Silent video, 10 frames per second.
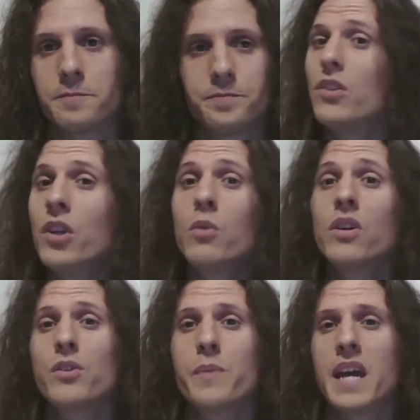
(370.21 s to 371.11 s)
No
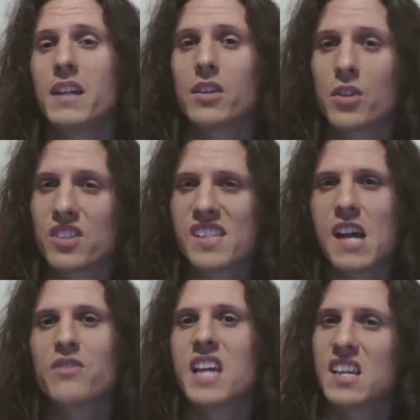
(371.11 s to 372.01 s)
other band could
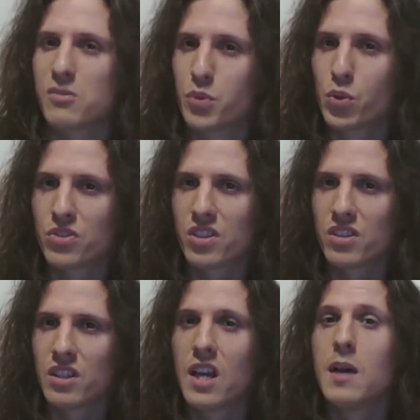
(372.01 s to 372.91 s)
sound as brutal
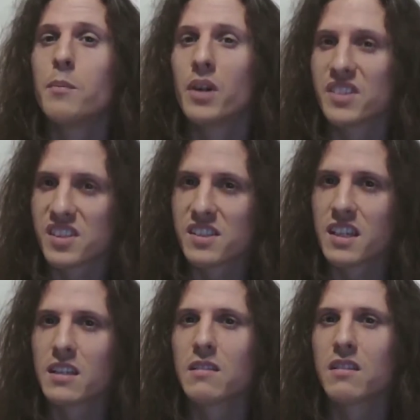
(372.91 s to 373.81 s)
but
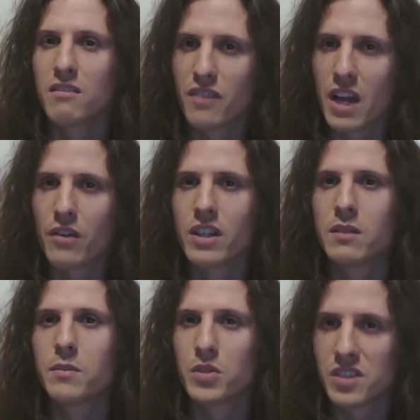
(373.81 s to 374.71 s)
still very
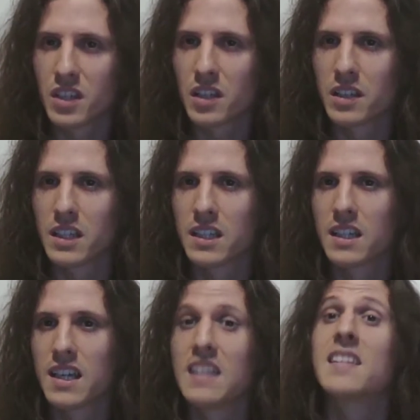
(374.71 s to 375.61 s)
musically
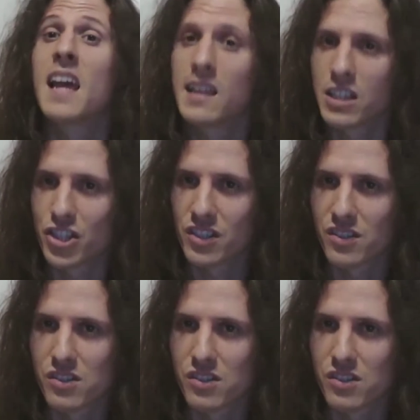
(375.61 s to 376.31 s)
intelligent,